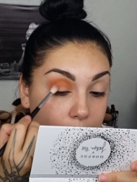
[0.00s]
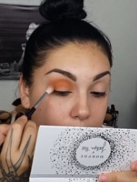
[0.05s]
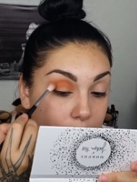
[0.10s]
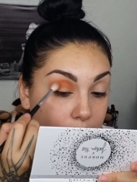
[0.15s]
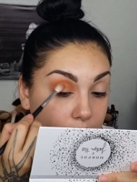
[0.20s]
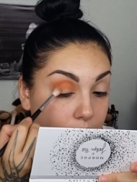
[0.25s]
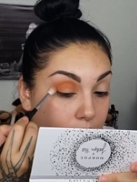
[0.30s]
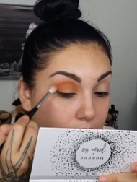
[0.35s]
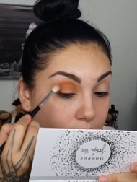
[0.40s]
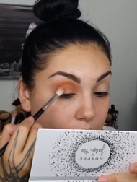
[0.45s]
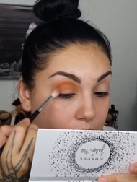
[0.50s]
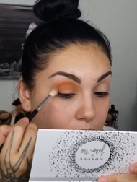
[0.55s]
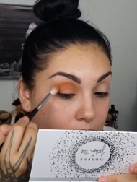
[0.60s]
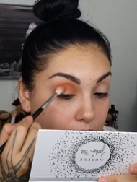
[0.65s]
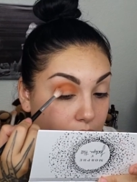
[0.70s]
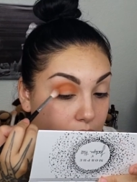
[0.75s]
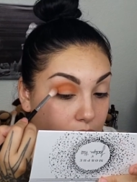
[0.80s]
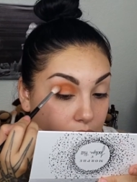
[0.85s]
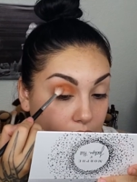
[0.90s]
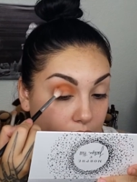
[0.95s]
This one
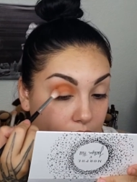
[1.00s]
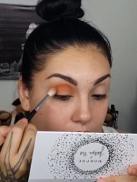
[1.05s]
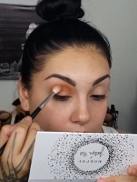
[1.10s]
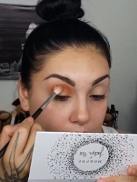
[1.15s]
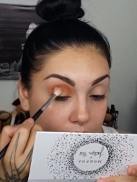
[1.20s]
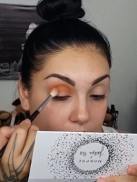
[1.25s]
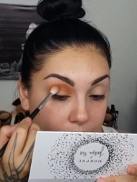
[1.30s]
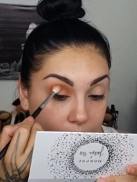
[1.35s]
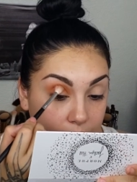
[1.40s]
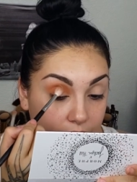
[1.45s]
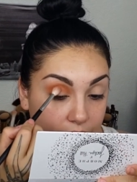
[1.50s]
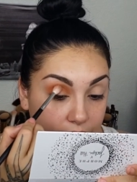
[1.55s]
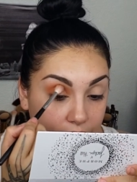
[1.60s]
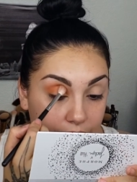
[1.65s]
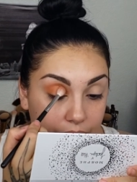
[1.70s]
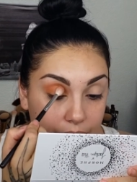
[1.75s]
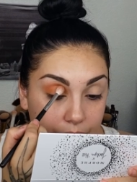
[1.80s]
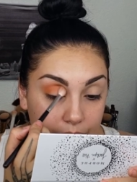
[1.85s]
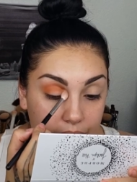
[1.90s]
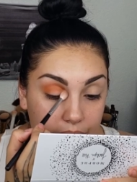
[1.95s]
is
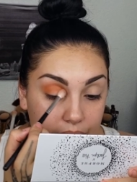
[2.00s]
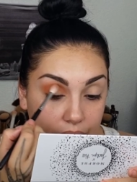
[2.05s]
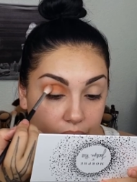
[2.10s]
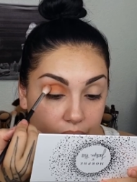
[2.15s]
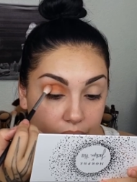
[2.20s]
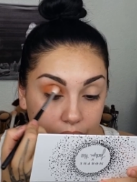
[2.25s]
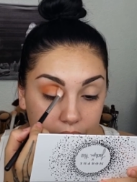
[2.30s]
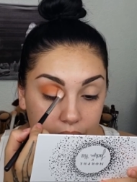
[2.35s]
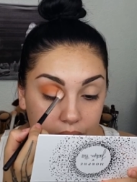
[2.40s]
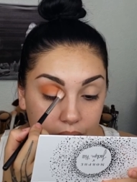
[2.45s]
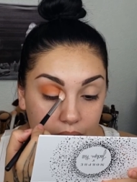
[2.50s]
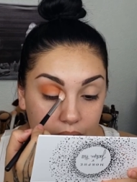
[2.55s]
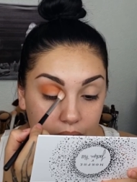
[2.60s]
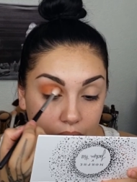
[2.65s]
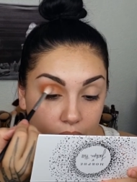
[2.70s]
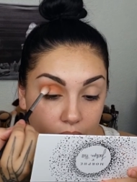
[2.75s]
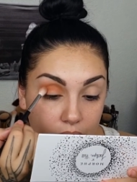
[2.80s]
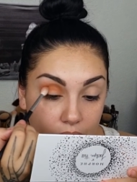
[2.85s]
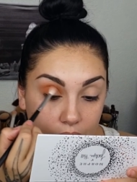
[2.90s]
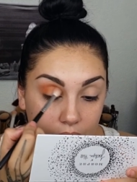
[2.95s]
blending pretty nice.
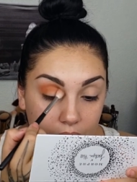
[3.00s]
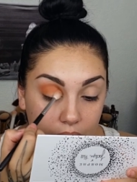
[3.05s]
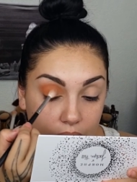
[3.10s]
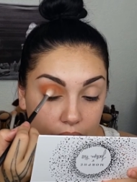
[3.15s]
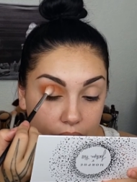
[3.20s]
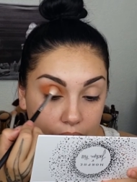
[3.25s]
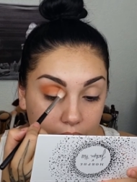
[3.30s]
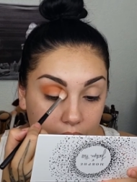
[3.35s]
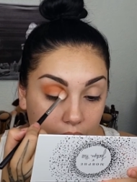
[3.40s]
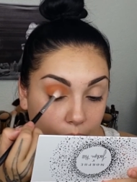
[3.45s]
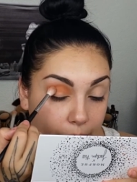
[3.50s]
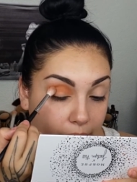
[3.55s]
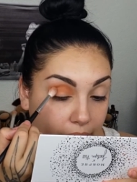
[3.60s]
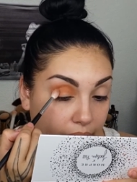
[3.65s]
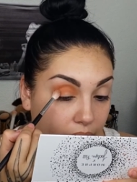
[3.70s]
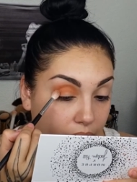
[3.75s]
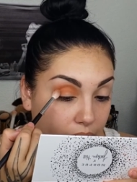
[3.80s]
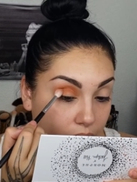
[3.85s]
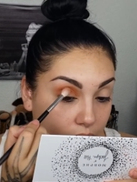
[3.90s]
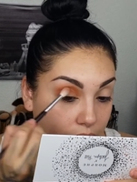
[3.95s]
I like to go back
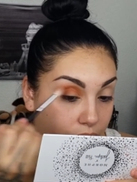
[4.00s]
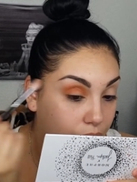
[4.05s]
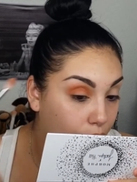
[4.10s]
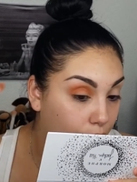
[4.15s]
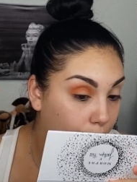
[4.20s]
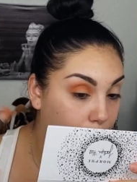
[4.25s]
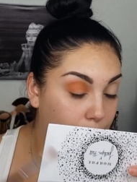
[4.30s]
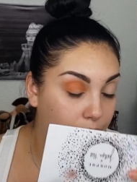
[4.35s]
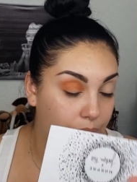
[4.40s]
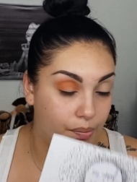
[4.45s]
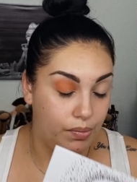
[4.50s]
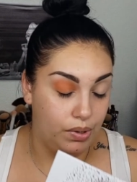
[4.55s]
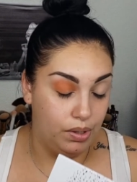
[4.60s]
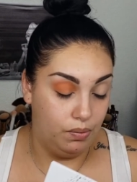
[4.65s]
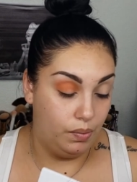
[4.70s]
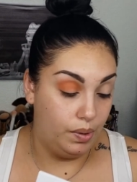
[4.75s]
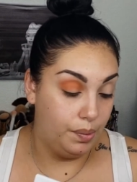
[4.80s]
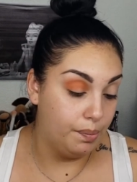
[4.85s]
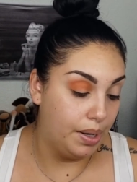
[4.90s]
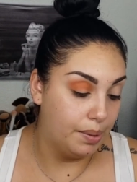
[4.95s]
and forth
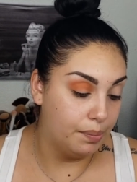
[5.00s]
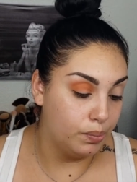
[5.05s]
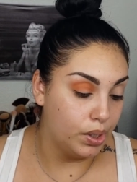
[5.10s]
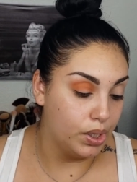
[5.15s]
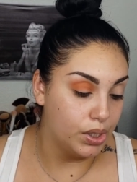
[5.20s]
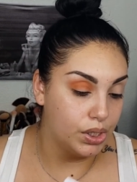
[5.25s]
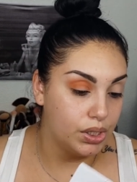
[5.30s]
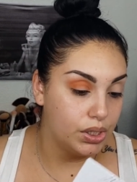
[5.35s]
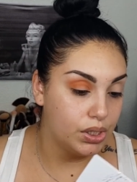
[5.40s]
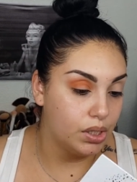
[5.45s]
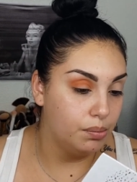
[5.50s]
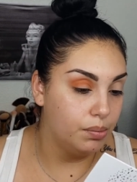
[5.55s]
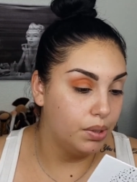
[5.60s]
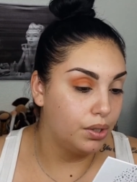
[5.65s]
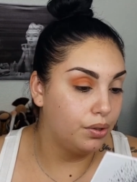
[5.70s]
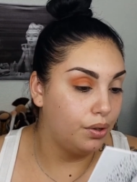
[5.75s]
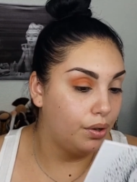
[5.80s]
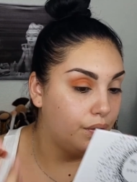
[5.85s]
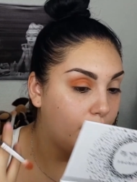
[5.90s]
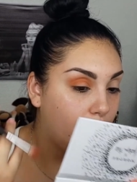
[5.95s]
with my brushes to make
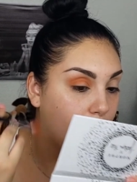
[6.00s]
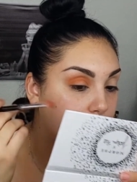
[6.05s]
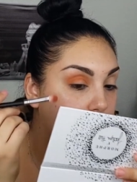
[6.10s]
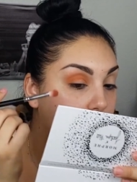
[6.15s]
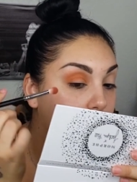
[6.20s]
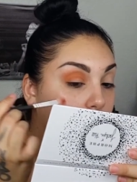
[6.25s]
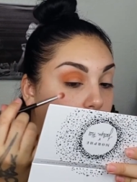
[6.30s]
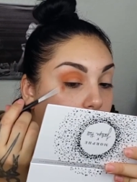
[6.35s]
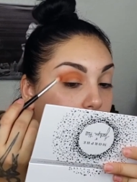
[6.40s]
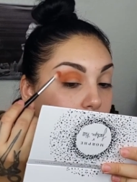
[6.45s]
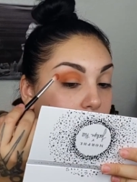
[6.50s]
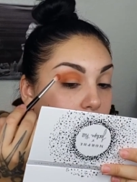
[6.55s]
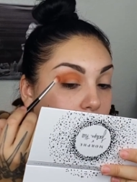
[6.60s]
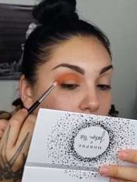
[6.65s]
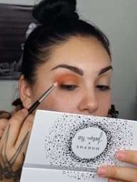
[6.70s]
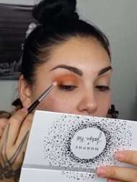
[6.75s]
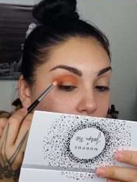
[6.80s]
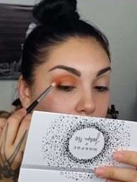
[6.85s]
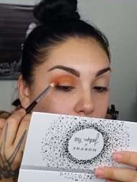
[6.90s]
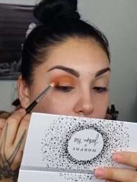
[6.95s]
sure that everything is
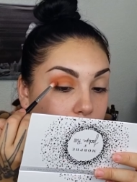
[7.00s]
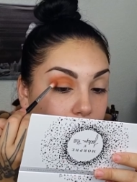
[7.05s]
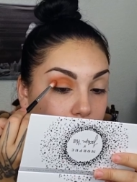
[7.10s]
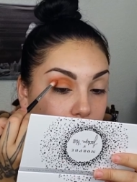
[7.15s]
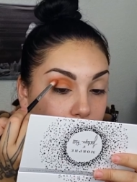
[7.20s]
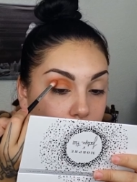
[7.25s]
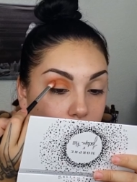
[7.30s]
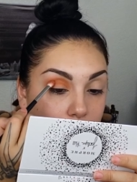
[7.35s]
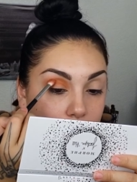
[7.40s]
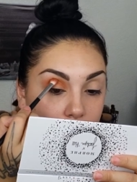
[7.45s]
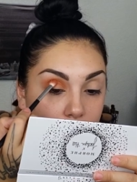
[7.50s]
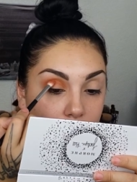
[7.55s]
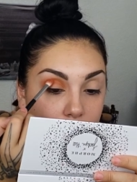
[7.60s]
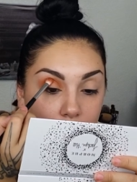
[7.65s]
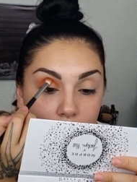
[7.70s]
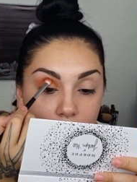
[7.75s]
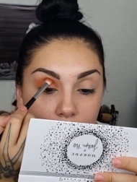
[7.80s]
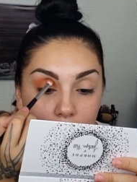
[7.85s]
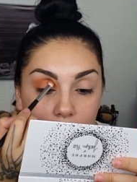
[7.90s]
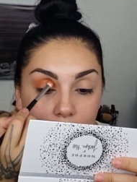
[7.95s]
getting blended.
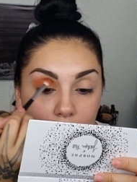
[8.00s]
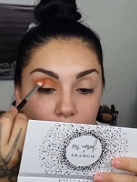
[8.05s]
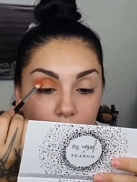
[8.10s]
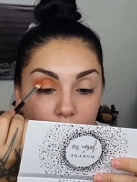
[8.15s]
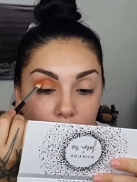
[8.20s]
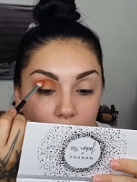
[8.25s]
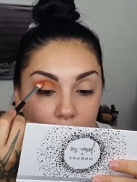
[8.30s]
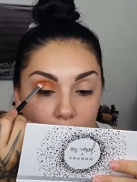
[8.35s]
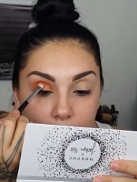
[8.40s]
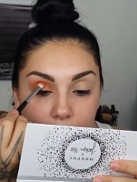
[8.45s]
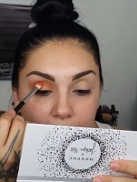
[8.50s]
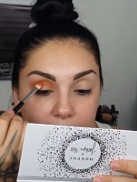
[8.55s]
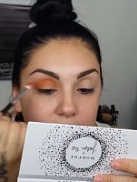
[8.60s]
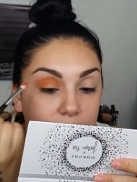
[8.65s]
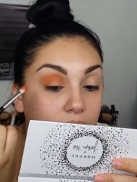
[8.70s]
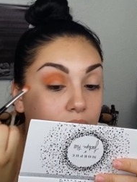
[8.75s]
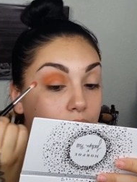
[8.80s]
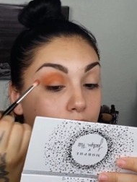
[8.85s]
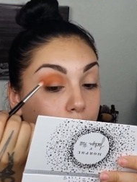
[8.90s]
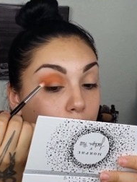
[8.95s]
I
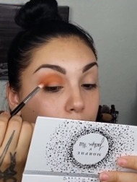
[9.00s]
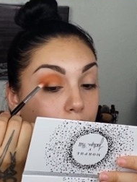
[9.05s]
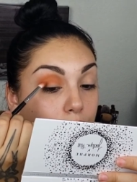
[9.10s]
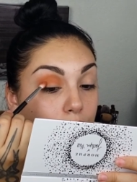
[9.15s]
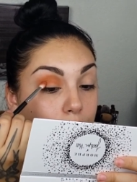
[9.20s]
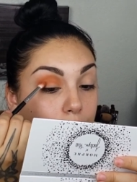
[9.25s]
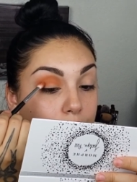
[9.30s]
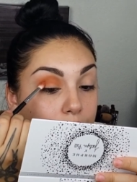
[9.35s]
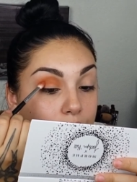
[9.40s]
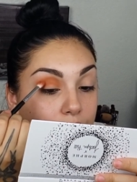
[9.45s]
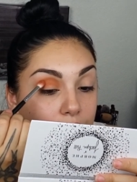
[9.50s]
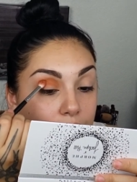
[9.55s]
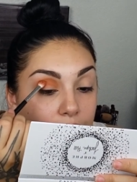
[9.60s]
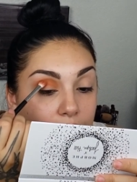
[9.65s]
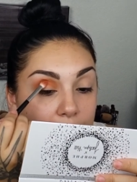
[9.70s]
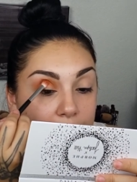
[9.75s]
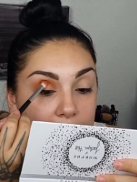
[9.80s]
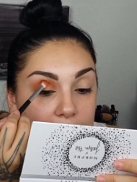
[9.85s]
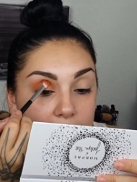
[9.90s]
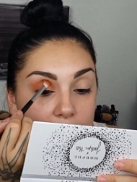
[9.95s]
see no really
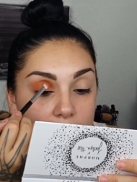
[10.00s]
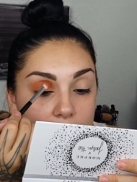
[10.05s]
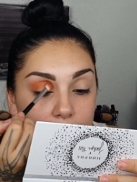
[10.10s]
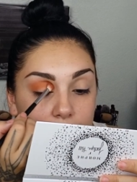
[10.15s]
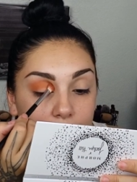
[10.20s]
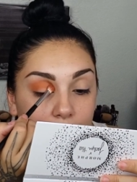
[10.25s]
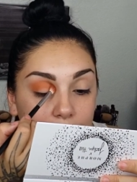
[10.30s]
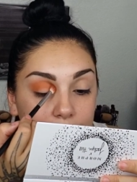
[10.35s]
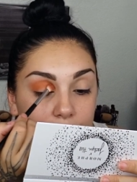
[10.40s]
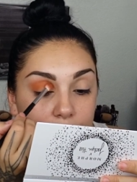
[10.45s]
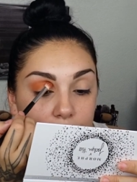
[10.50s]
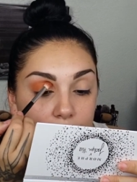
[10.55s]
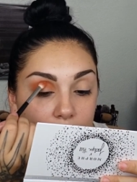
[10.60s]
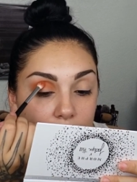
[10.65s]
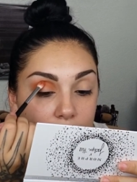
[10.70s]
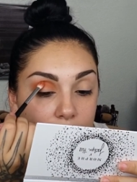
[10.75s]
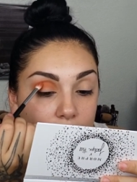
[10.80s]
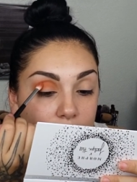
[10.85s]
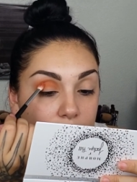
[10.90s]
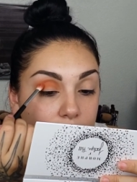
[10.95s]
like
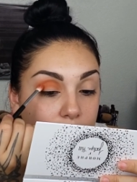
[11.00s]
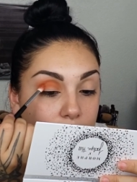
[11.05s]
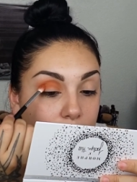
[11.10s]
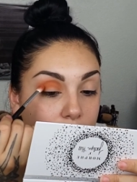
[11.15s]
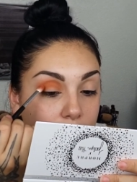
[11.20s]
splotchiness.